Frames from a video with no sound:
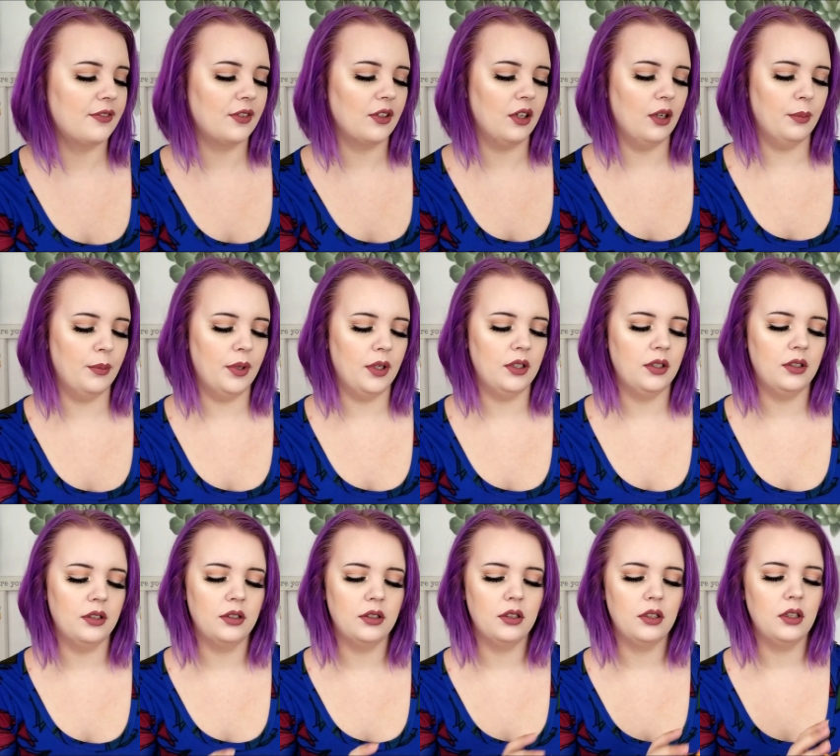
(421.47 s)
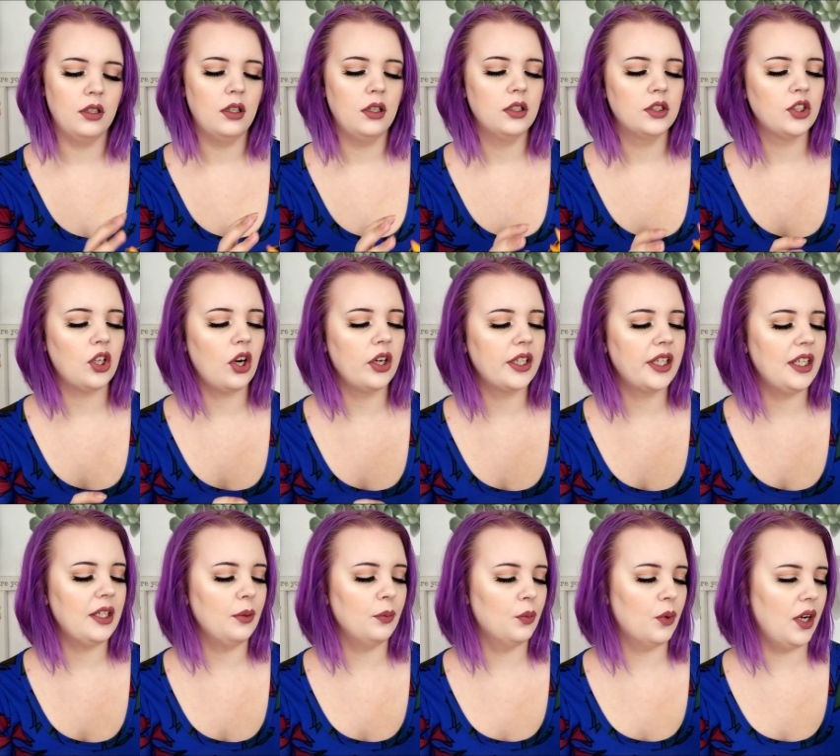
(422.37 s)
from
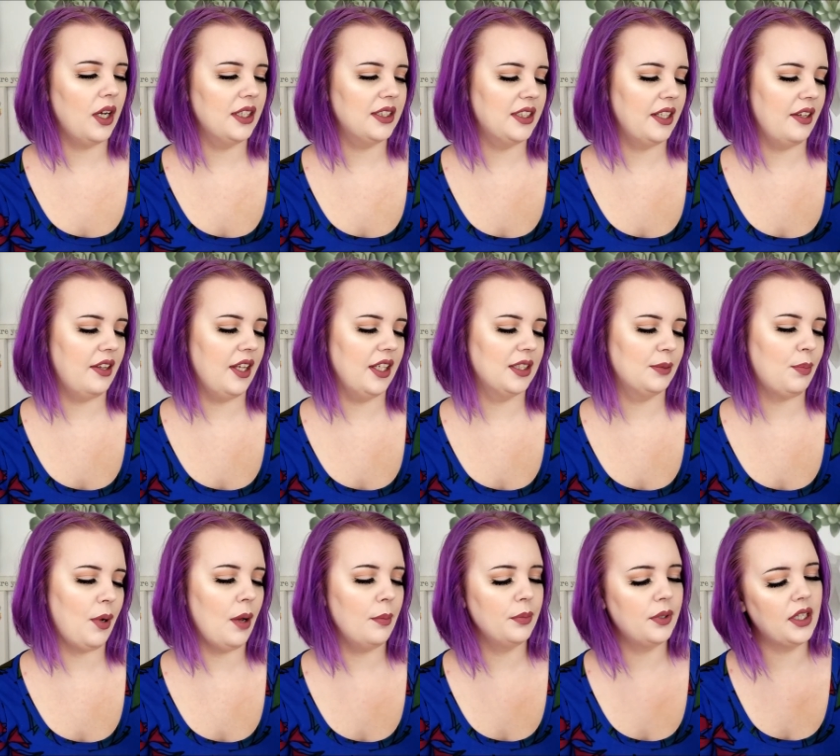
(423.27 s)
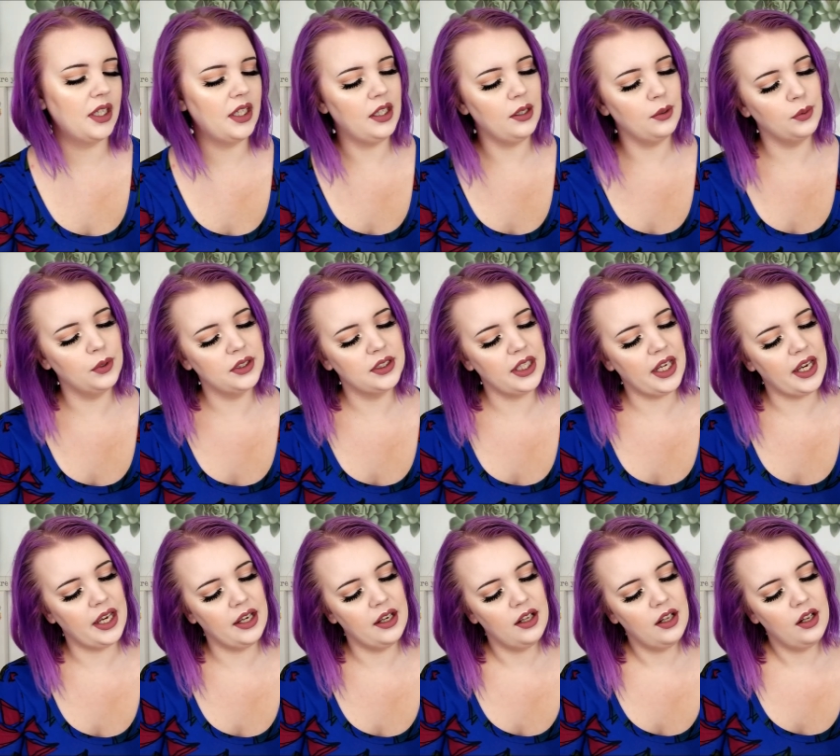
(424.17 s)
Target was this pumpkin. It was
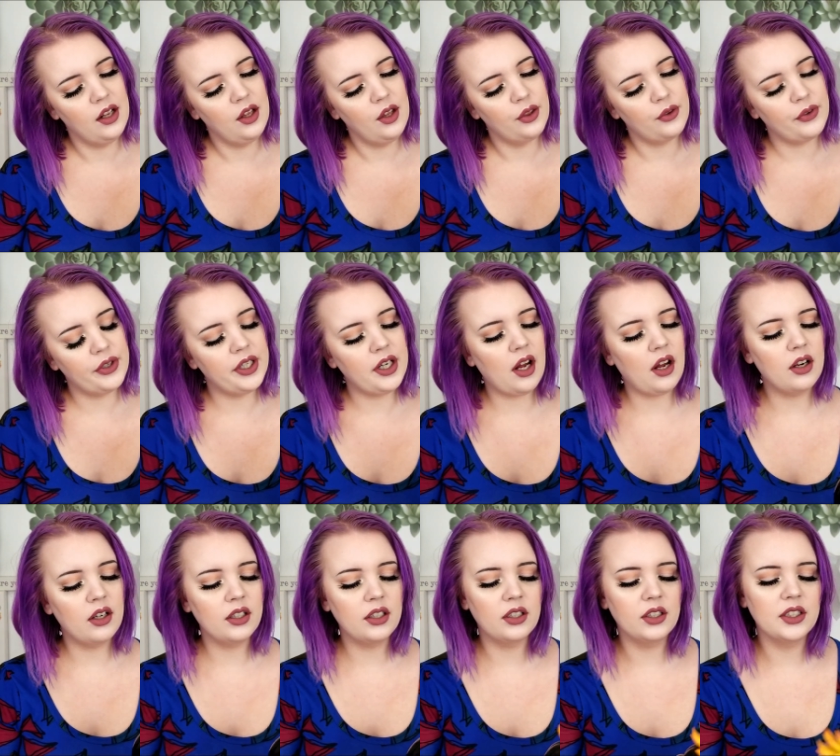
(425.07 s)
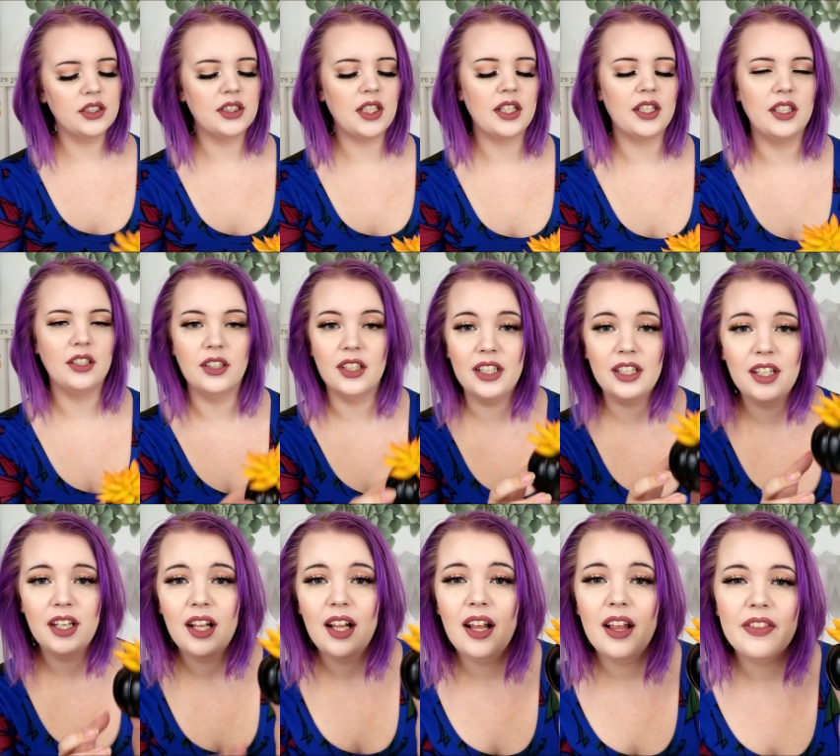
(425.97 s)
a $3 little succulent.
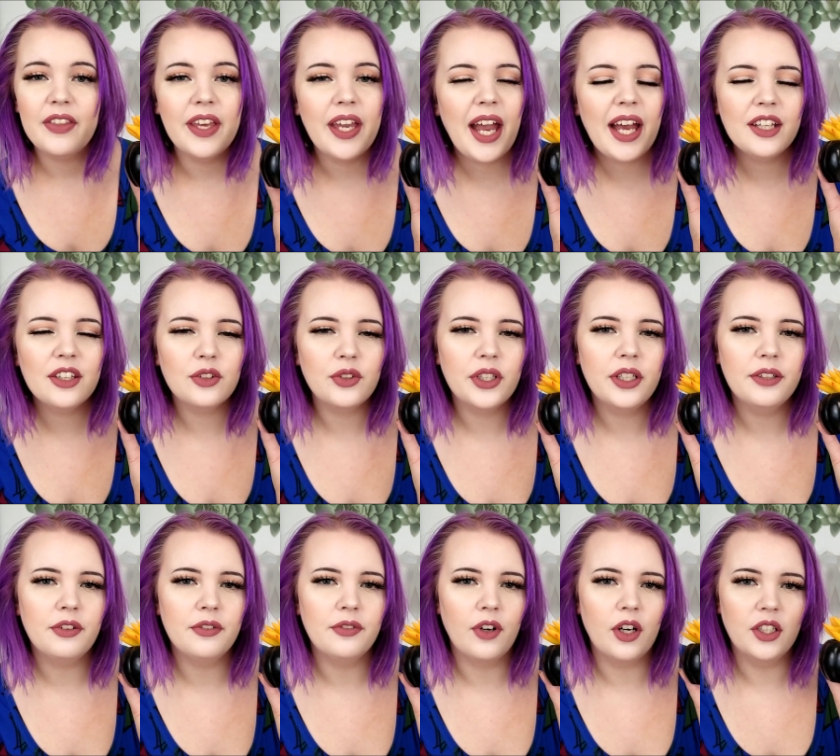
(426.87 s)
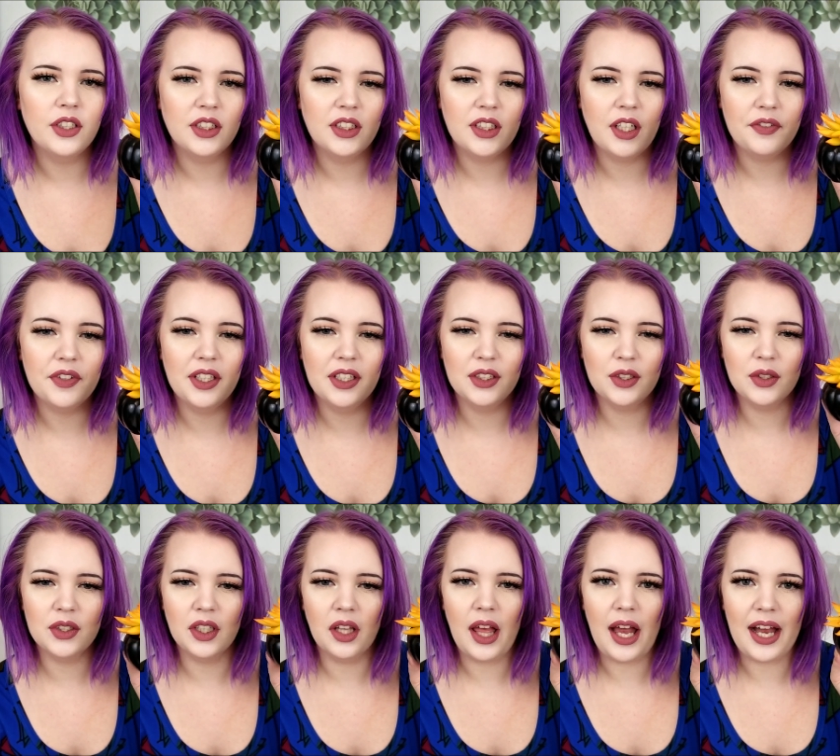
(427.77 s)
They had 3 different versions of it. This
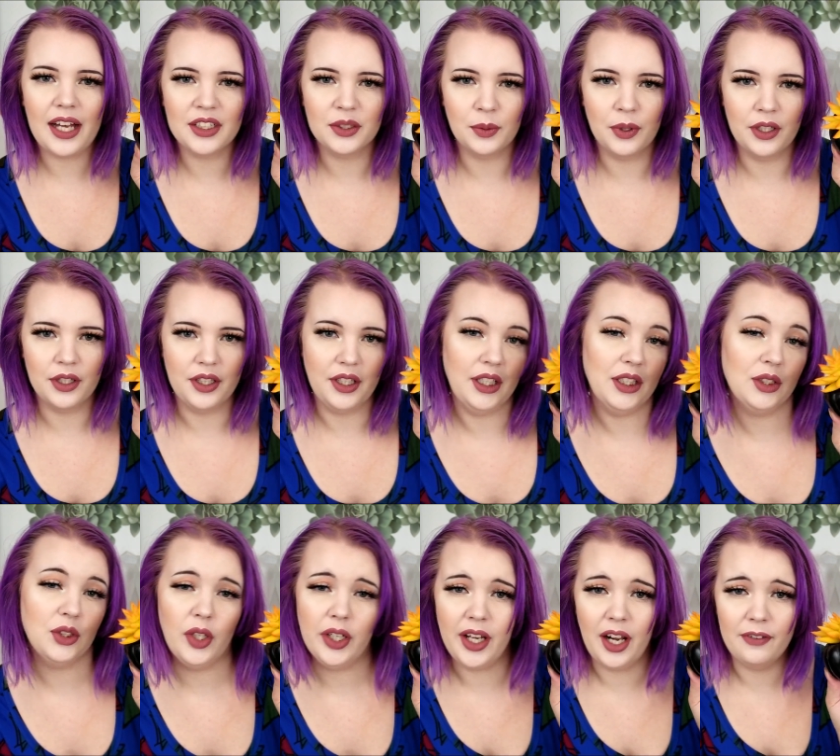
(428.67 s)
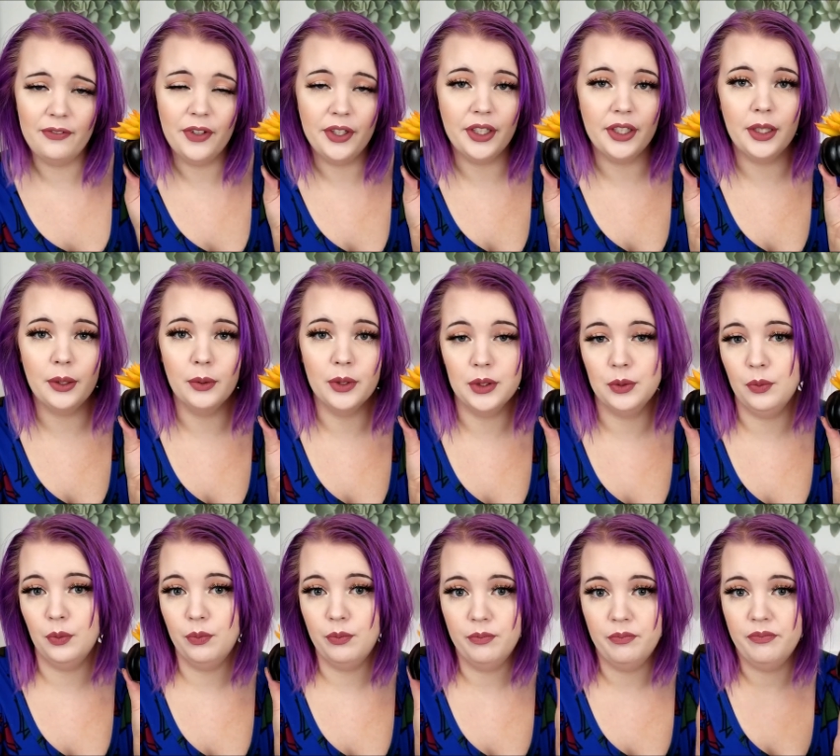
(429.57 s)
was the last one of these, so I kind of figured it was
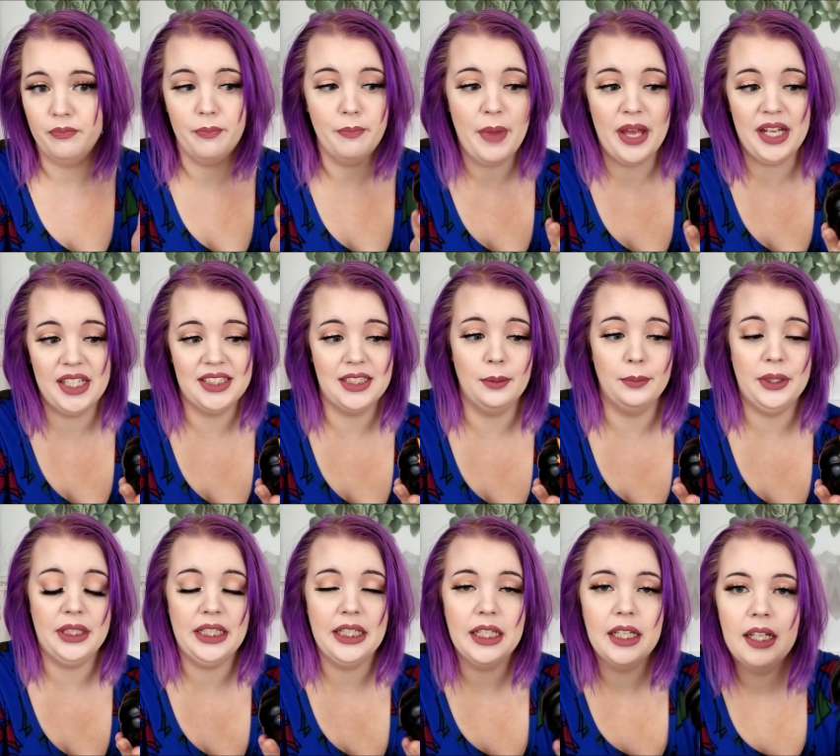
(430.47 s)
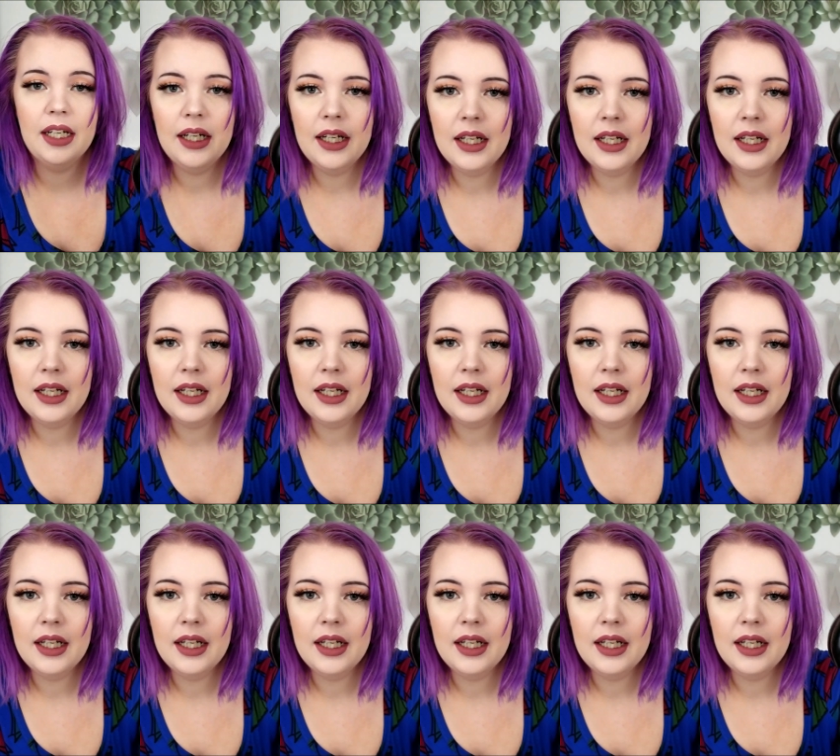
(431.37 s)
meant to be.